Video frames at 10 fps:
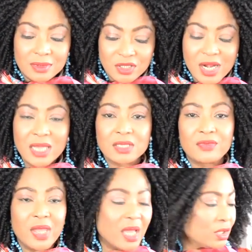tracks
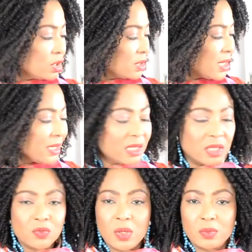of hair just like
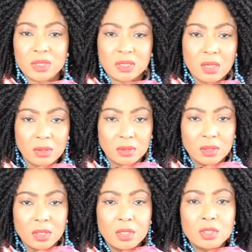this one was done.
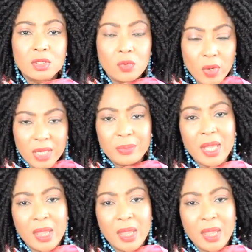You will be